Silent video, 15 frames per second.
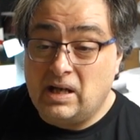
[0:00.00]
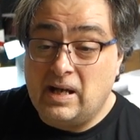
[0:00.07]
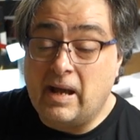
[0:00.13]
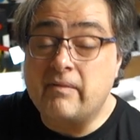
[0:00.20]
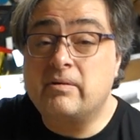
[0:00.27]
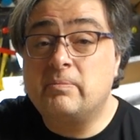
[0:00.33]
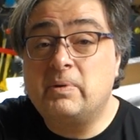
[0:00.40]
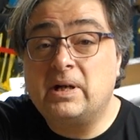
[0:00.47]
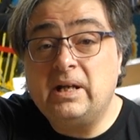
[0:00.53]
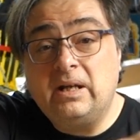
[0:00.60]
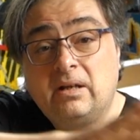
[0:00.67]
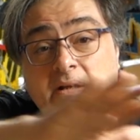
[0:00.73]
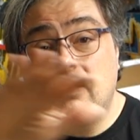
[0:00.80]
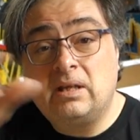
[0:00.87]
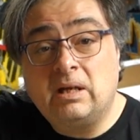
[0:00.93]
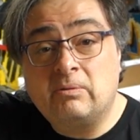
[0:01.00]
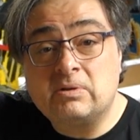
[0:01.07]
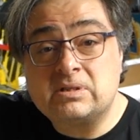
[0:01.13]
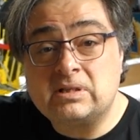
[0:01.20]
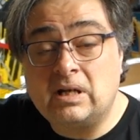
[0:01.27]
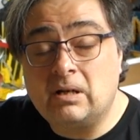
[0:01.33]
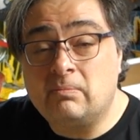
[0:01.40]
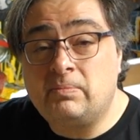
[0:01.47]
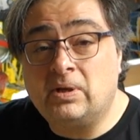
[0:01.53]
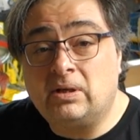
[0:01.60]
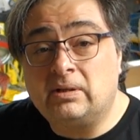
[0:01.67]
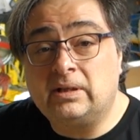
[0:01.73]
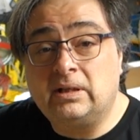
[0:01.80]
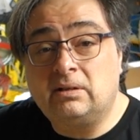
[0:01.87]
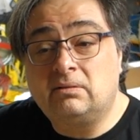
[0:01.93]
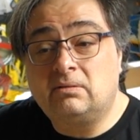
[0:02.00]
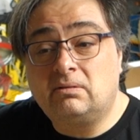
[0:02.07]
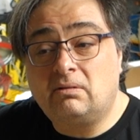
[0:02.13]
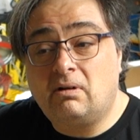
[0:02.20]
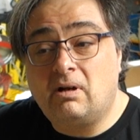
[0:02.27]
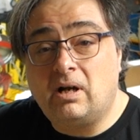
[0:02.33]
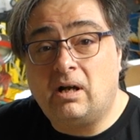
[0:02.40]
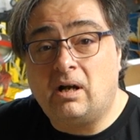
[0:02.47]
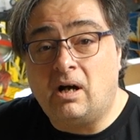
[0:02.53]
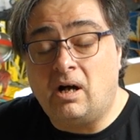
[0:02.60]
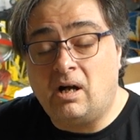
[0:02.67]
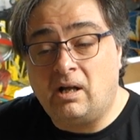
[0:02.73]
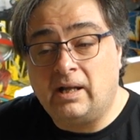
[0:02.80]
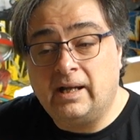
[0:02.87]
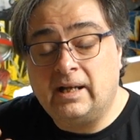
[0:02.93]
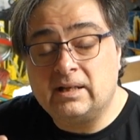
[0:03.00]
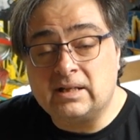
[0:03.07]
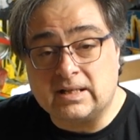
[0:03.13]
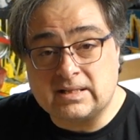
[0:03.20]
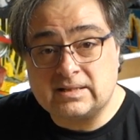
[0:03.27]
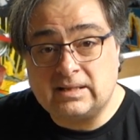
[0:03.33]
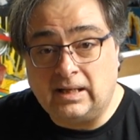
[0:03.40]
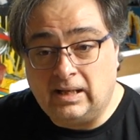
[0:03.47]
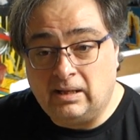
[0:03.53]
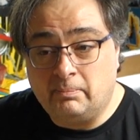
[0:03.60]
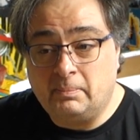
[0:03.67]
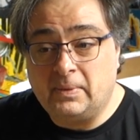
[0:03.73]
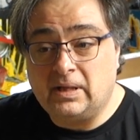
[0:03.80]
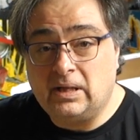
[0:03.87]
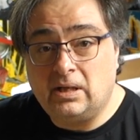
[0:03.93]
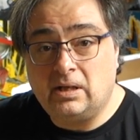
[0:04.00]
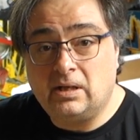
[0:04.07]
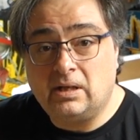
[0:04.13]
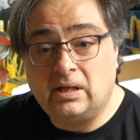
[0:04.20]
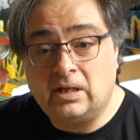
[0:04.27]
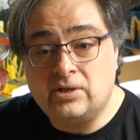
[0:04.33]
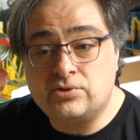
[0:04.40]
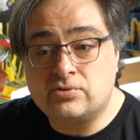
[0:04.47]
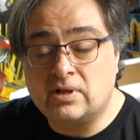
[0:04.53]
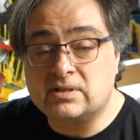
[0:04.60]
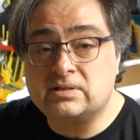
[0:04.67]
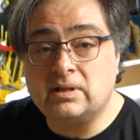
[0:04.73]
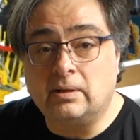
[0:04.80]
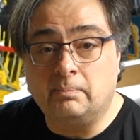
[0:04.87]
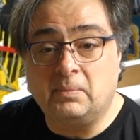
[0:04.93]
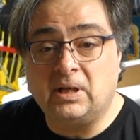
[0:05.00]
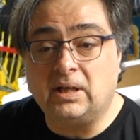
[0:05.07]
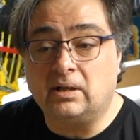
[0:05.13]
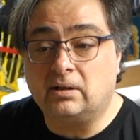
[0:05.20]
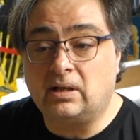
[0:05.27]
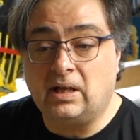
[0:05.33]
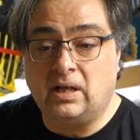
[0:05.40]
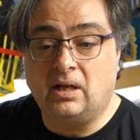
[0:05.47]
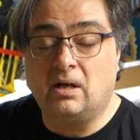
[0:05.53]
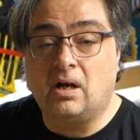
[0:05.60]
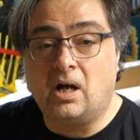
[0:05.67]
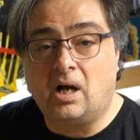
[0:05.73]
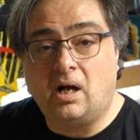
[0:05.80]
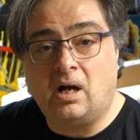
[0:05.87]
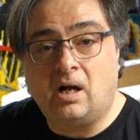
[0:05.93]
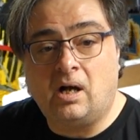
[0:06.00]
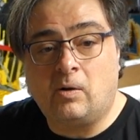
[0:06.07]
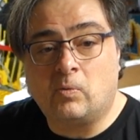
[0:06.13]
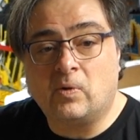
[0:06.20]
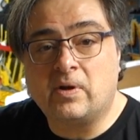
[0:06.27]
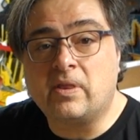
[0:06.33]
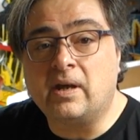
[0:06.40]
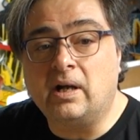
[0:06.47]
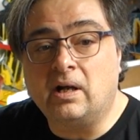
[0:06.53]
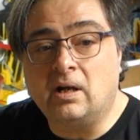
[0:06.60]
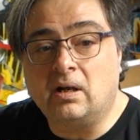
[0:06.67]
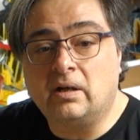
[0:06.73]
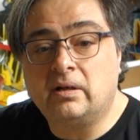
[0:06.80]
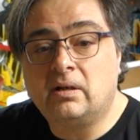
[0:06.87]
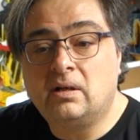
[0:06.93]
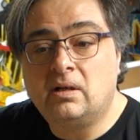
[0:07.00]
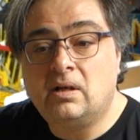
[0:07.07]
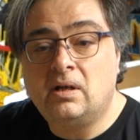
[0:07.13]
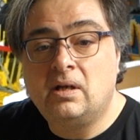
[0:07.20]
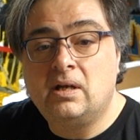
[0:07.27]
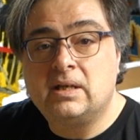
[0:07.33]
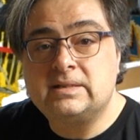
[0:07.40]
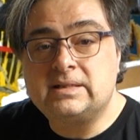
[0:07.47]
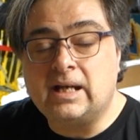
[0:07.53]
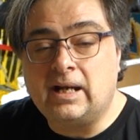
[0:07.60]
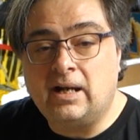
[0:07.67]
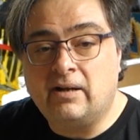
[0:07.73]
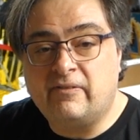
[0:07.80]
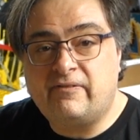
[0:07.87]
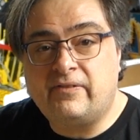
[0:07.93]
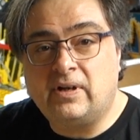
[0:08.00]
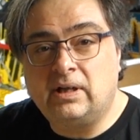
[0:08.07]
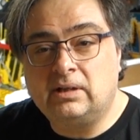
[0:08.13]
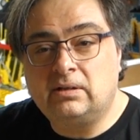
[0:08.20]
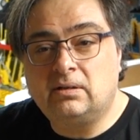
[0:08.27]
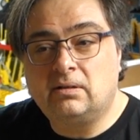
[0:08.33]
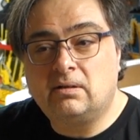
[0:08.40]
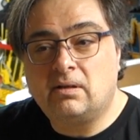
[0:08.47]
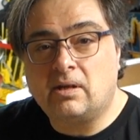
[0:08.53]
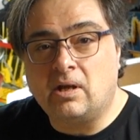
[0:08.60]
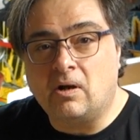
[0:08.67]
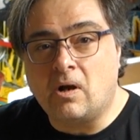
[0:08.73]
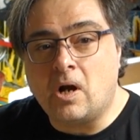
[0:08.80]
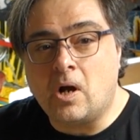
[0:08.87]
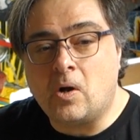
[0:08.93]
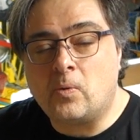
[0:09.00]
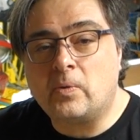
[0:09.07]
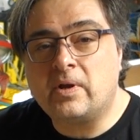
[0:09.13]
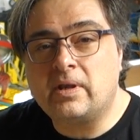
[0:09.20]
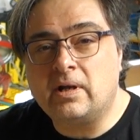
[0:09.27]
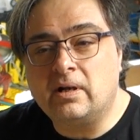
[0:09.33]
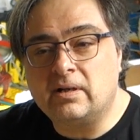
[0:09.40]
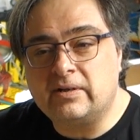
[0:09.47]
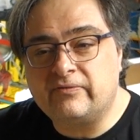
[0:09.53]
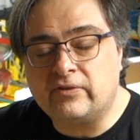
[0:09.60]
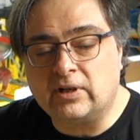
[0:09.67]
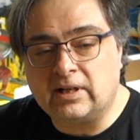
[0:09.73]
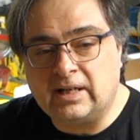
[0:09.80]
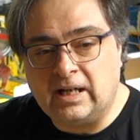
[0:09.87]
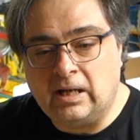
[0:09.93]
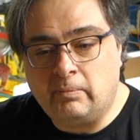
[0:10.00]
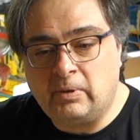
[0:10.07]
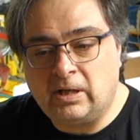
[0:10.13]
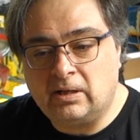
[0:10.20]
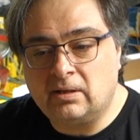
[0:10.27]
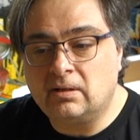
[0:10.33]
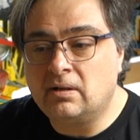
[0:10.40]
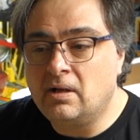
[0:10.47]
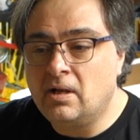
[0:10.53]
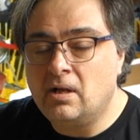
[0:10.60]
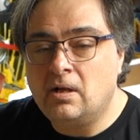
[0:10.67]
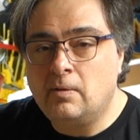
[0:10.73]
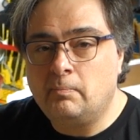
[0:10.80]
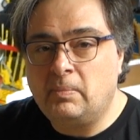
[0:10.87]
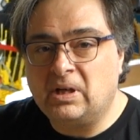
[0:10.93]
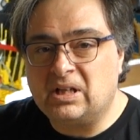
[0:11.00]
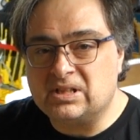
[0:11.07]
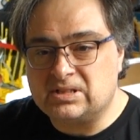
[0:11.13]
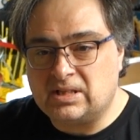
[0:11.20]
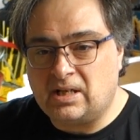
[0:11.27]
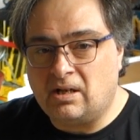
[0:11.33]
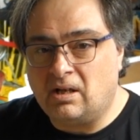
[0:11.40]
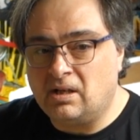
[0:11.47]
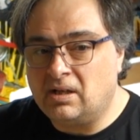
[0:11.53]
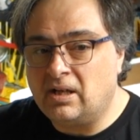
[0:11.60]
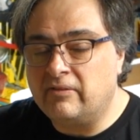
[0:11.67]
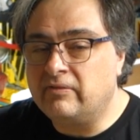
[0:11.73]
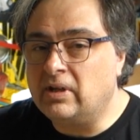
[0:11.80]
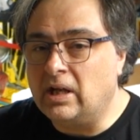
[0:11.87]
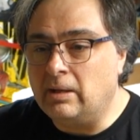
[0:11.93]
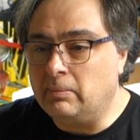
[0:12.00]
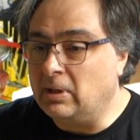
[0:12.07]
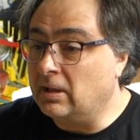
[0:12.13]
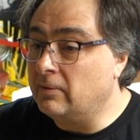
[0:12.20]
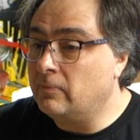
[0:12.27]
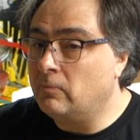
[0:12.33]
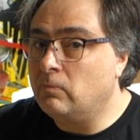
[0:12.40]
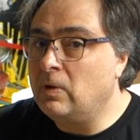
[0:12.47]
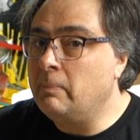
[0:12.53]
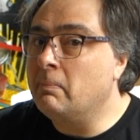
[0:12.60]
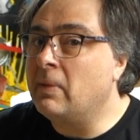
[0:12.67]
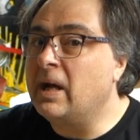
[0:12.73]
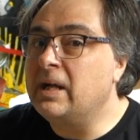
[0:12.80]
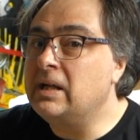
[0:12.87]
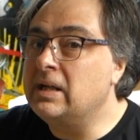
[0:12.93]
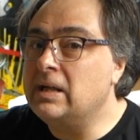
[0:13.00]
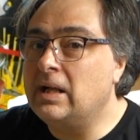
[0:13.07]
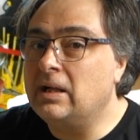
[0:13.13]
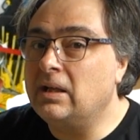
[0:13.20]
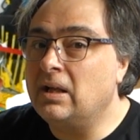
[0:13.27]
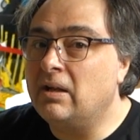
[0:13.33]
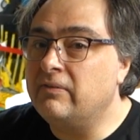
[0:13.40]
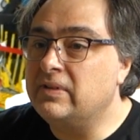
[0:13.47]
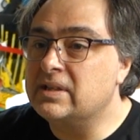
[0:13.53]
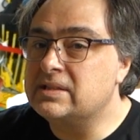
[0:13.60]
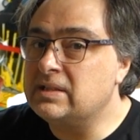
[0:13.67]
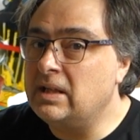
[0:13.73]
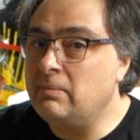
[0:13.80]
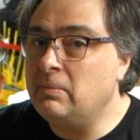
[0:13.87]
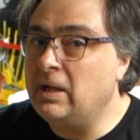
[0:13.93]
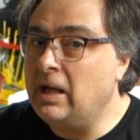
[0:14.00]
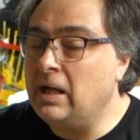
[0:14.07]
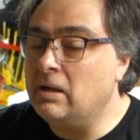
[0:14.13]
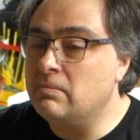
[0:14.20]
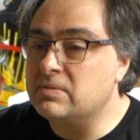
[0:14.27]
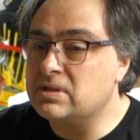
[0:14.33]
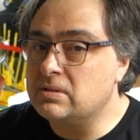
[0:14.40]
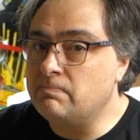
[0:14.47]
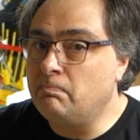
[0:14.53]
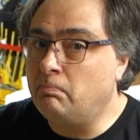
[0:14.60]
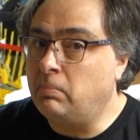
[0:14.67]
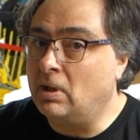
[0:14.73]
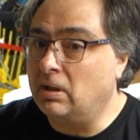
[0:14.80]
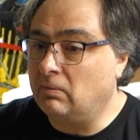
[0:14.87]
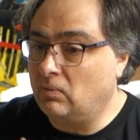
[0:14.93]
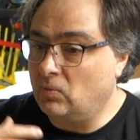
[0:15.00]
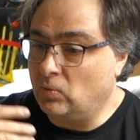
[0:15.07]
everybody that was in that building all had the same interest in me. They all were there to have fun. They all were there for gaming because they all love gaming. We might have not loved the same games, but